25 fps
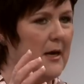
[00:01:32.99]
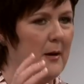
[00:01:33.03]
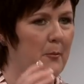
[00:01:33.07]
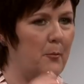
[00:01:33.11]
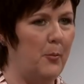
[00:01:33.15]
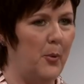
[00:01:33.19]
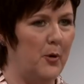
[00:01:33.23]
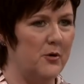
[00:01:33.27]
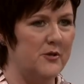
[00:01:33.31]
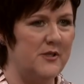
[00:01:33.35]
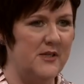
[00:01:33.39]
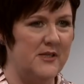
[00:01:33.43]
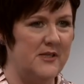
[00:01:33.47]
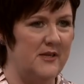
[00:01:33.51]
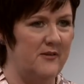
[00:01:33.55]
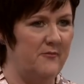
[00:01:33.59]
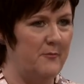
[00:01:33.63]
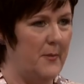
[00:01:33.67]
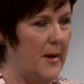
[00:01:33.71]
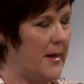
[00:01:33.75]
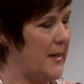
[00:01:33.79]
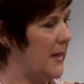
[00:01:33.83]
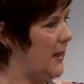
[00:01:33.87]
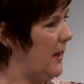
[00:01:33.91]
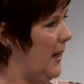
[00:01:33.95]
in positive
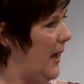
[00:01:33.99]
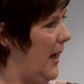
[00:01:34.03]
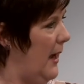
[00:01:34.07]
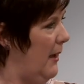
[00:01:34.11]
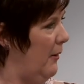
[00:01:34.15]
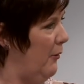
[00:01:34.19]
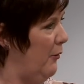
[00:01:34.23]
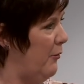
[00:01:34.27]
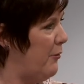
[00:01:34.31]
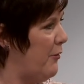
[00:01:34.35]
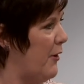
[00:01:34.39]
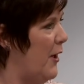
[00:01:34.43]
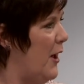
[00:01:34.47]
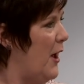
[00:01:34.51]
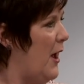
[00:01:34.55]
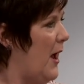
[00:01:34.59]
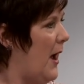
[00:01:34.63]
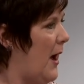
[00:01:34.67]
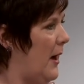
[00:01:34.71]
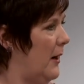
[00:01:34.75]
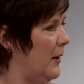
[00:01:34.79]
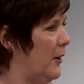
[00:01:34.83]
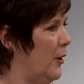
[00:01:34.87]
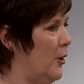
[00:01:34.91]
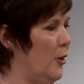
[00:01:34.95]
mental health
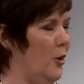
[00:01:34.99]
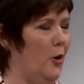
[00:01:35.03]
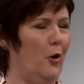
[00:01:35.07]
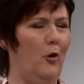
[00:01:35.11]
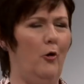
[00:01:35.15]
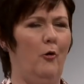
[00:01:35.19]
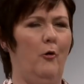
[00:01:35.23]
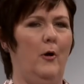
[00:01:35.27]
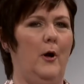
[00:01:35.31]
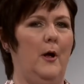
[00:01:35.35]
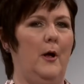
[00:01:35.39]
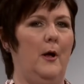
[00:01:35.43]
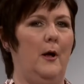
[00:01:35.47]
and go...